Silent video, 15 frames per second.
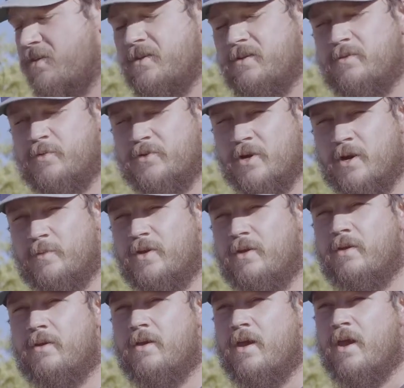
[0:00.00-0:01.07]
then
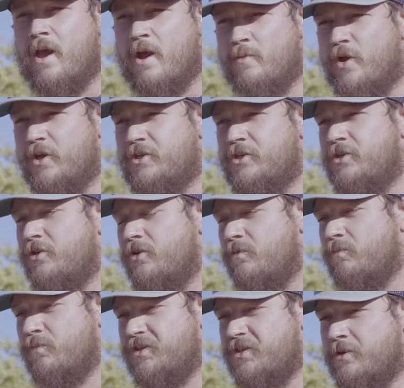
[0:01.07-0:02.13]
determine how much
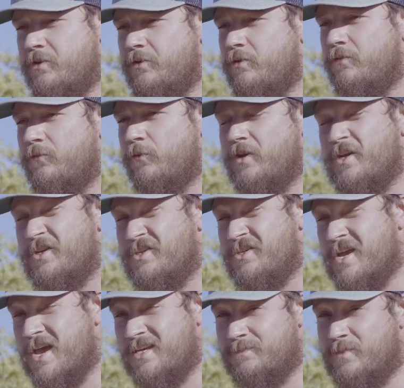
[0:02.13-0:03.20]
material for each
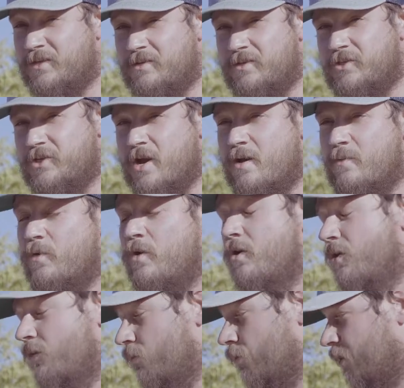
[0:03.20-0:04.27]
aspect of the job
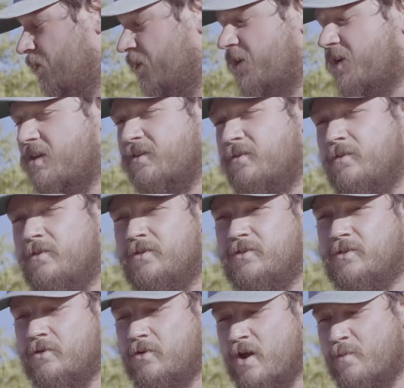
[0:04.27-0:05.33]
we're gonna need.
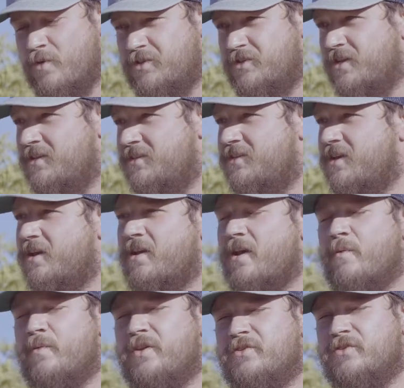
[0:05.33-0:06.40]
So how much Densdeck, how
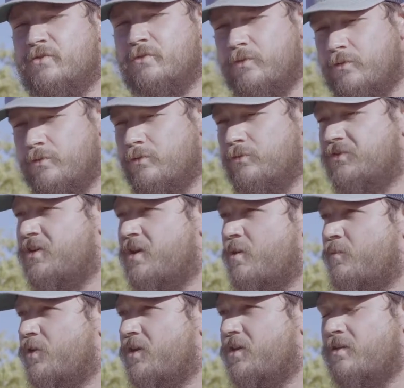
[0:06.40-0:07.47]
many screws, how
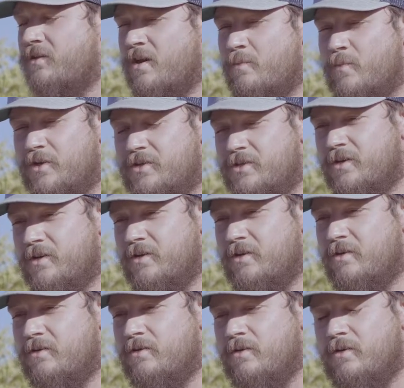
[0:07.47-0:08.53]
much
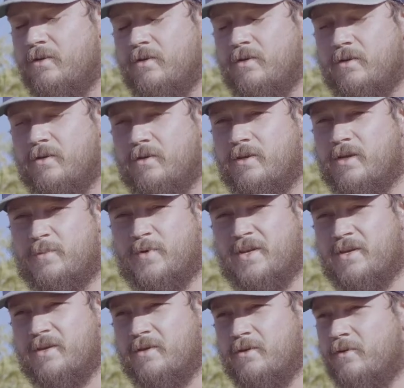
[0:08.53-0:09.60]

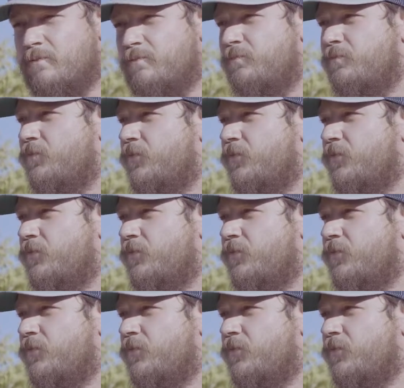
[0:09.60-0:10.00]
EPDM.